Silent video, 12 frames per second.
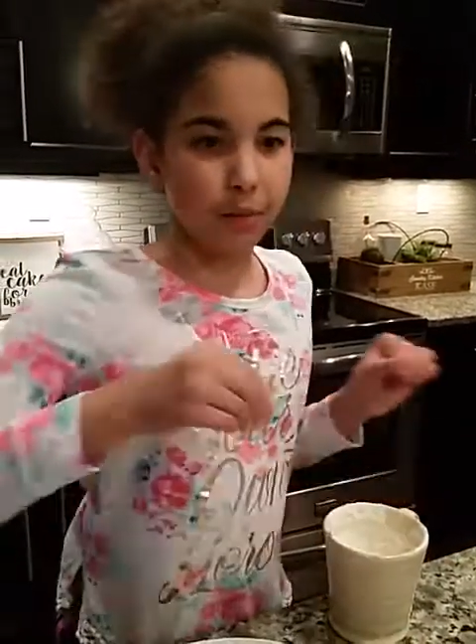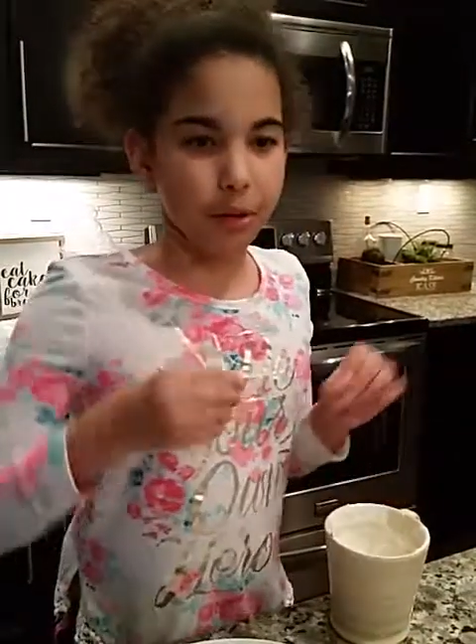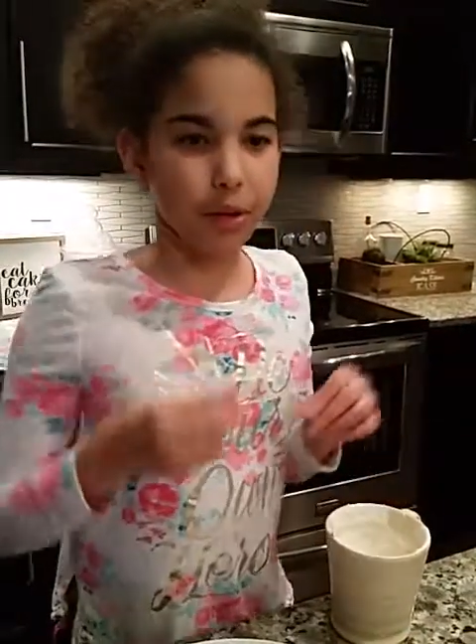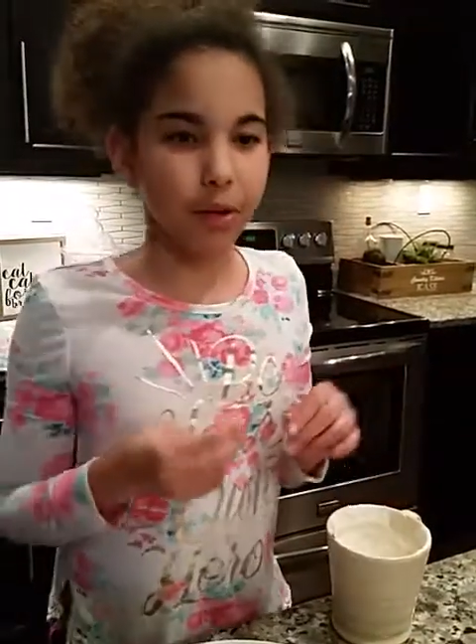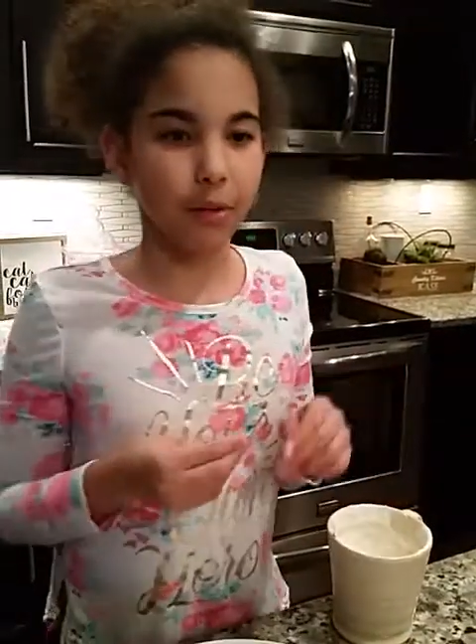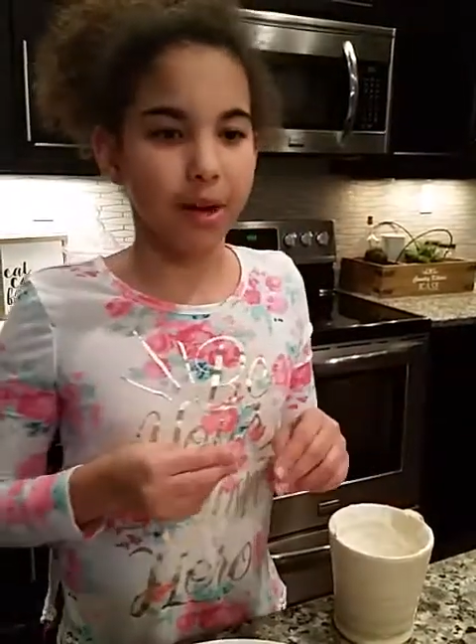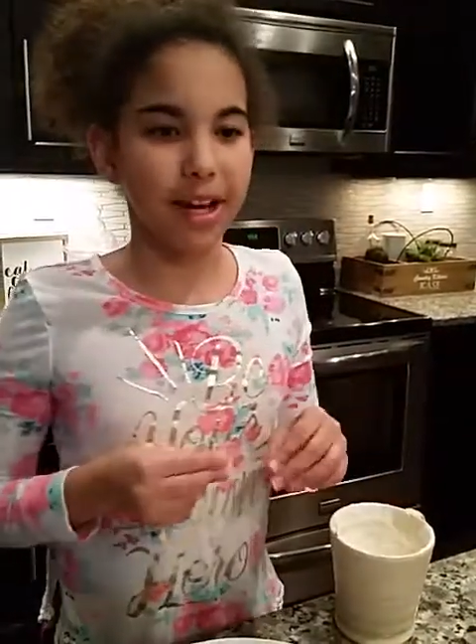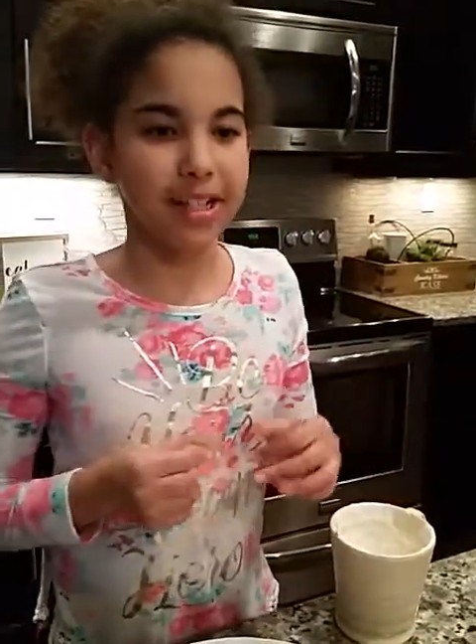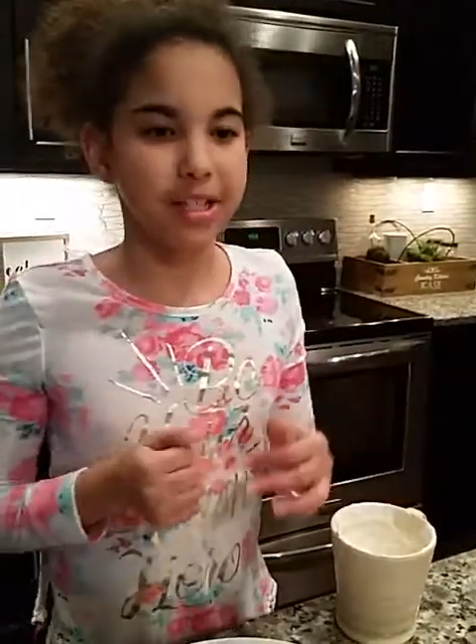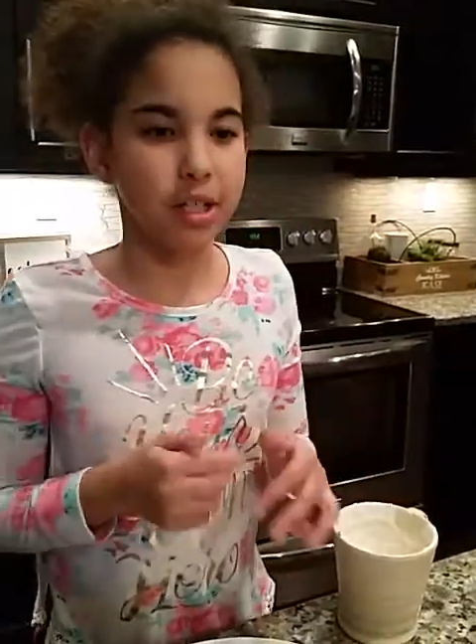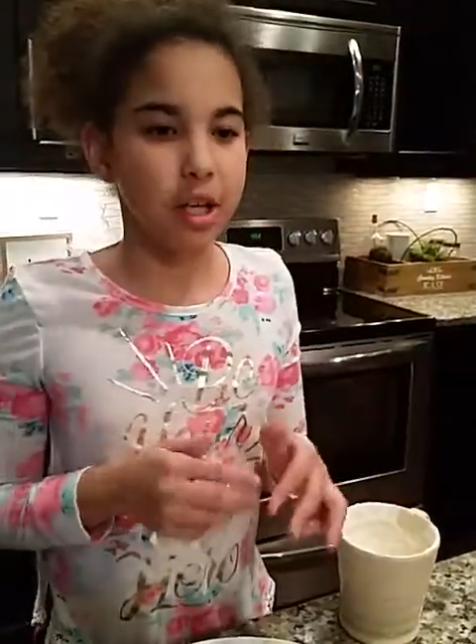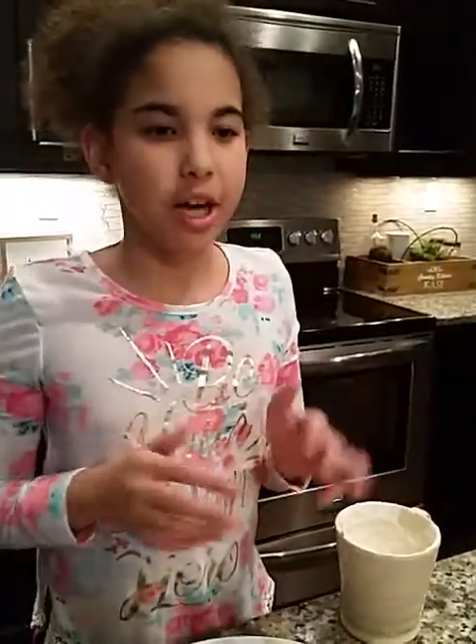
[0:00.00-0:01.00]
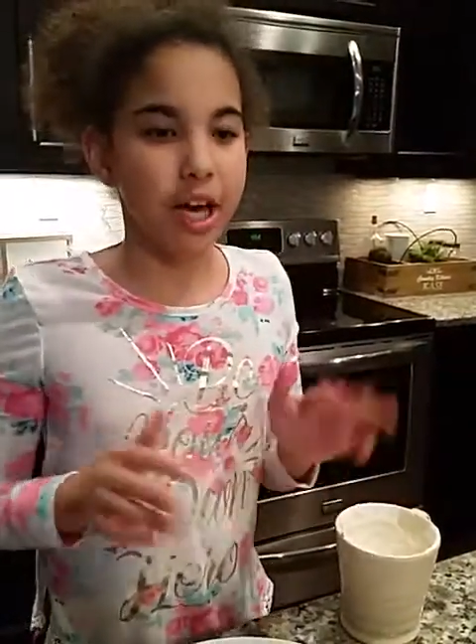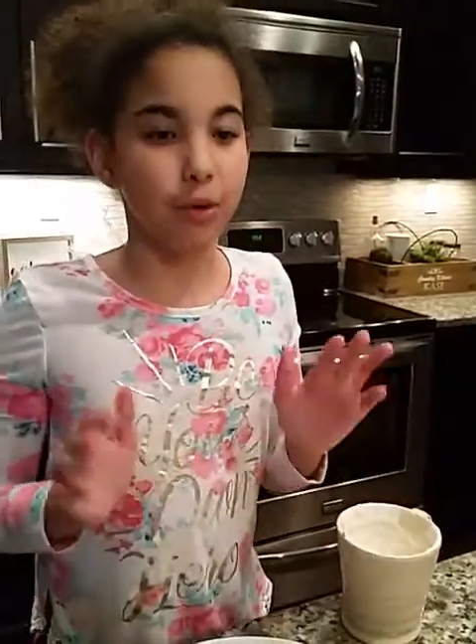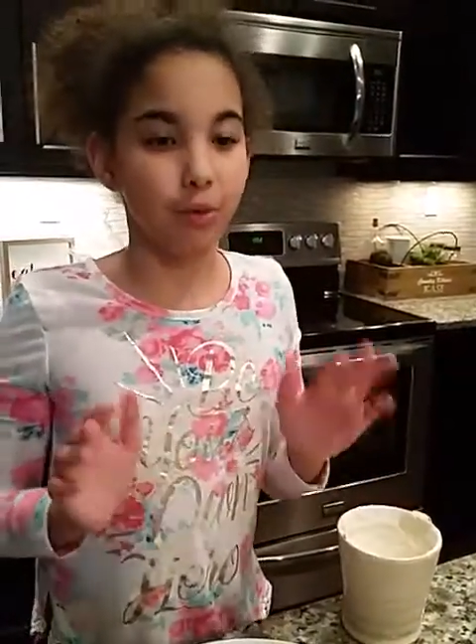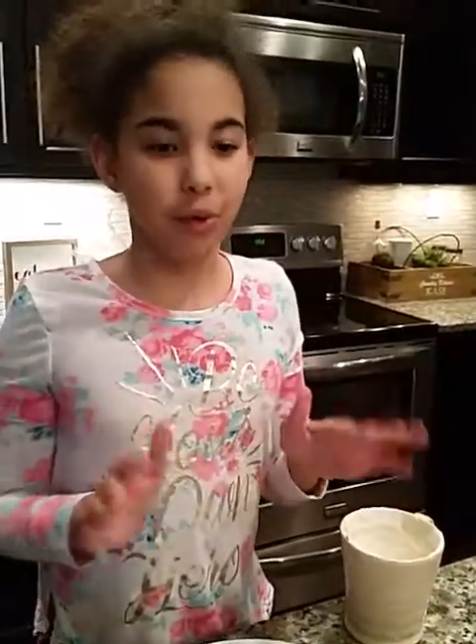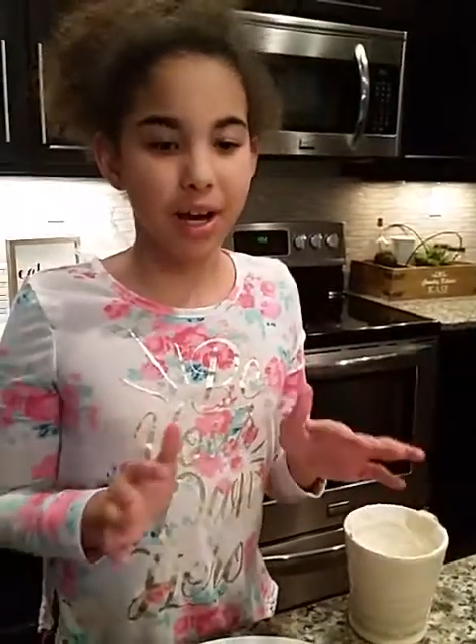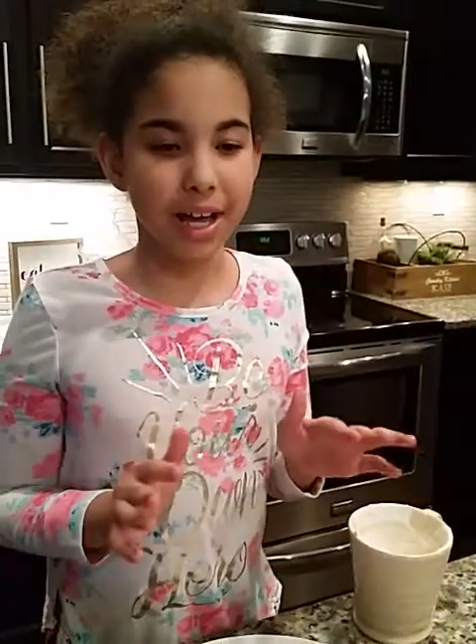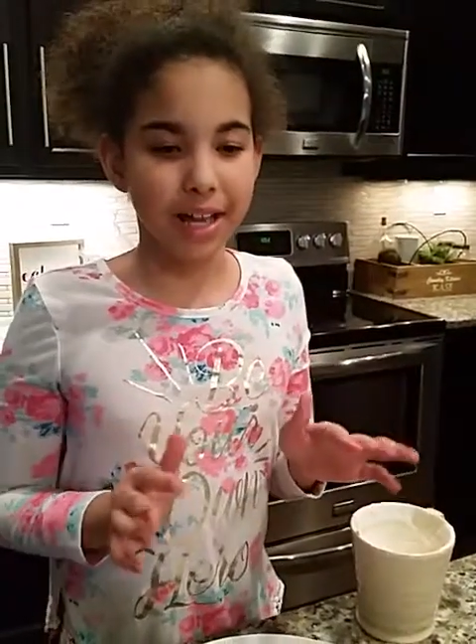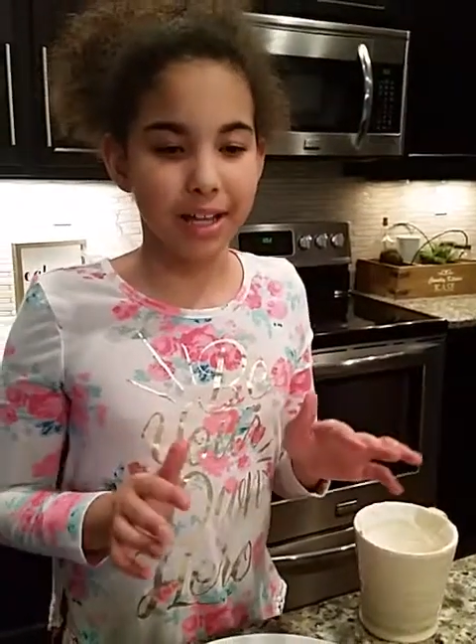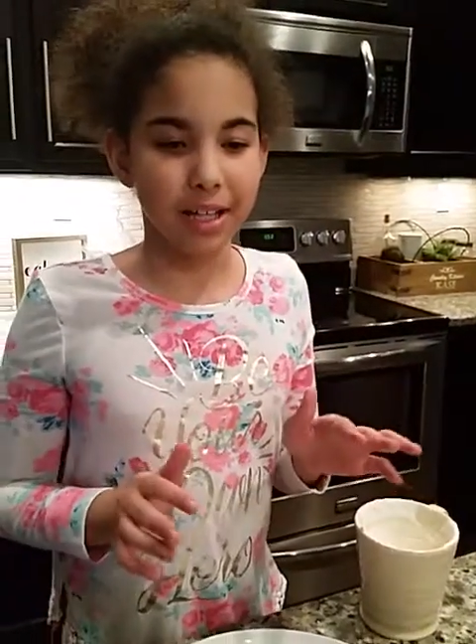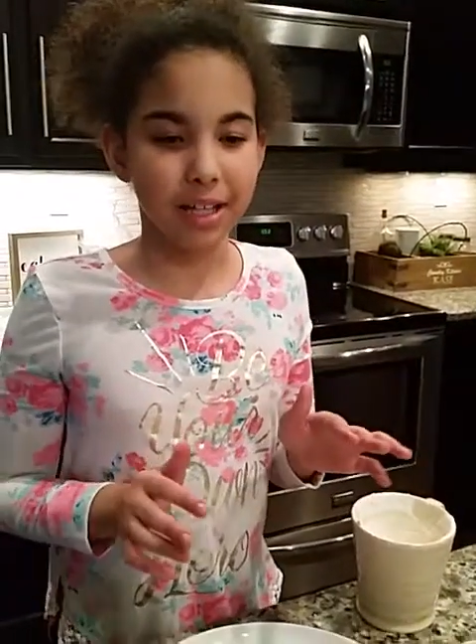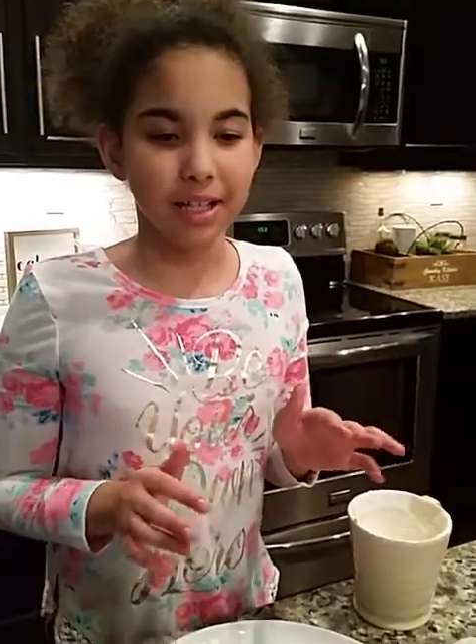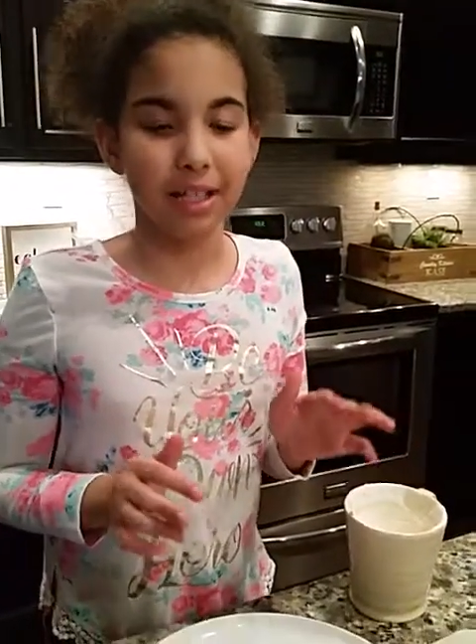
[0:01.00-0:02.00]
We're going to write in red,
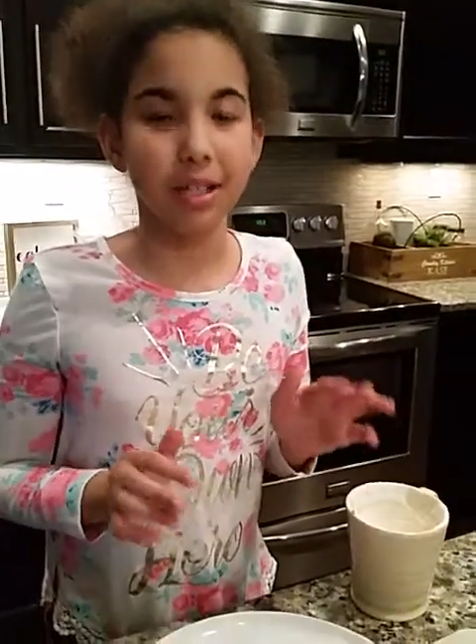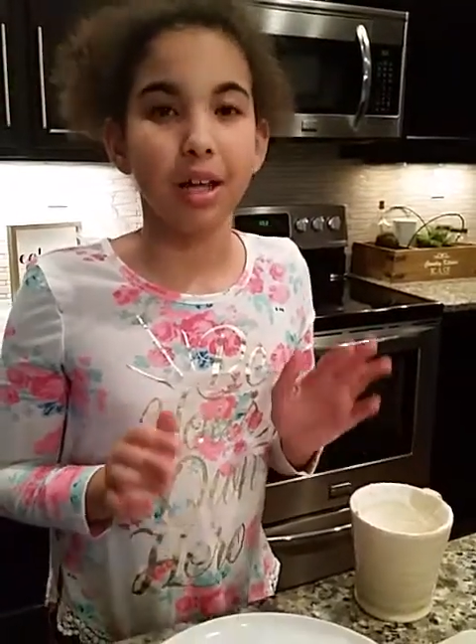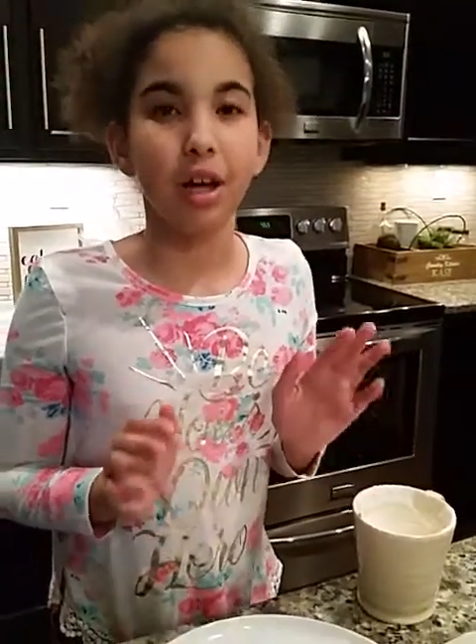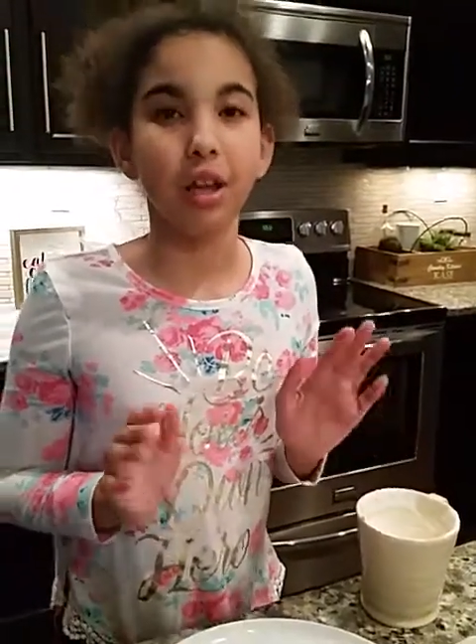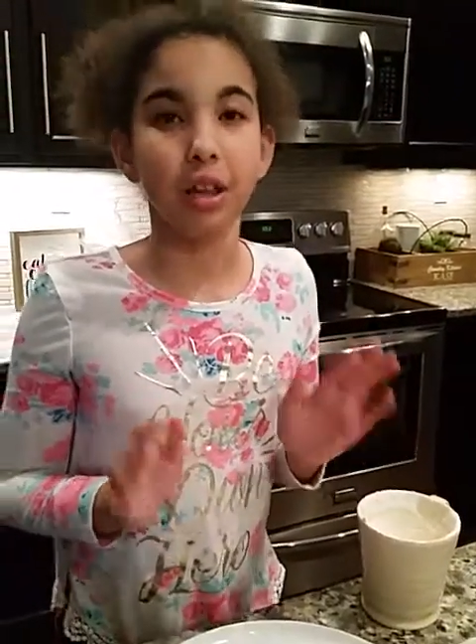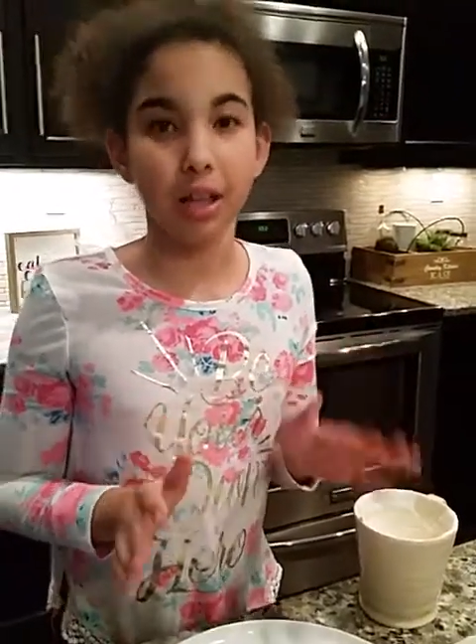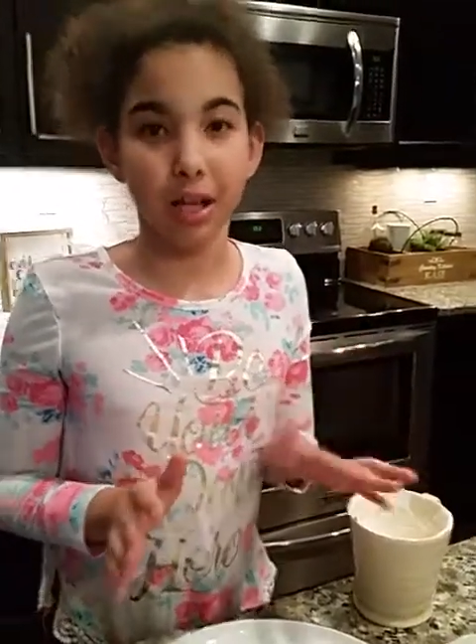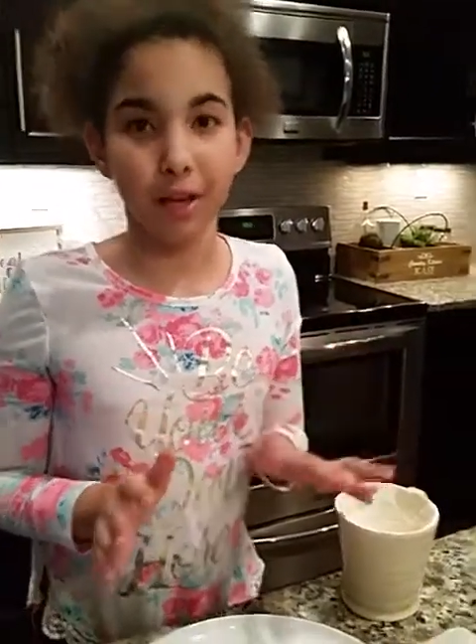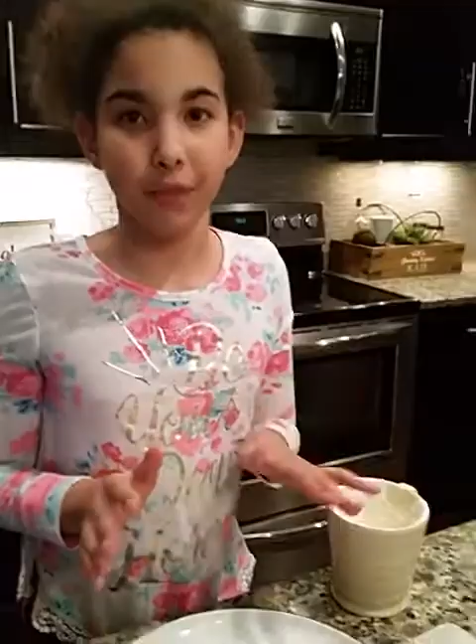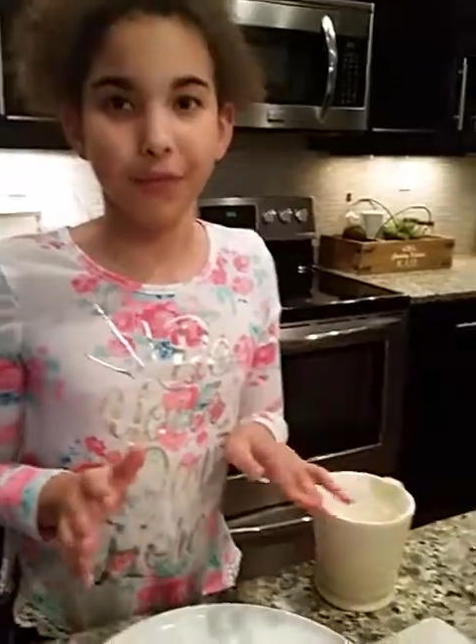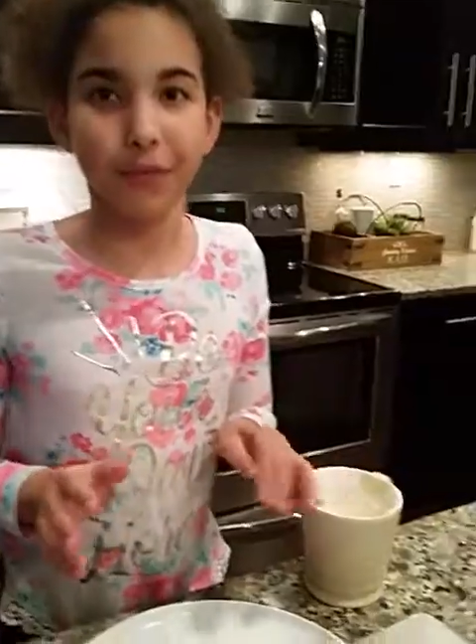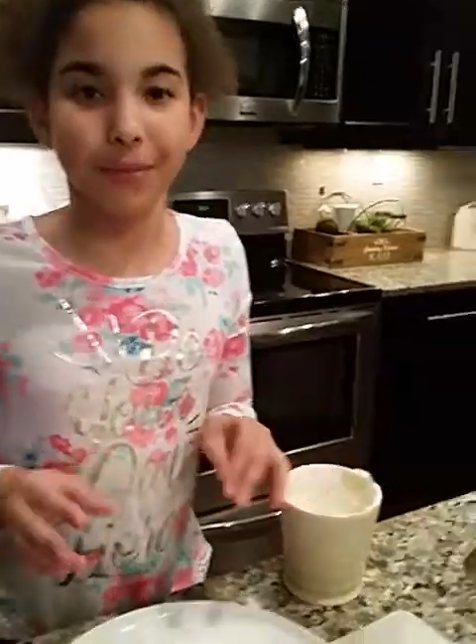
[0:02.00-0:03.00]
love.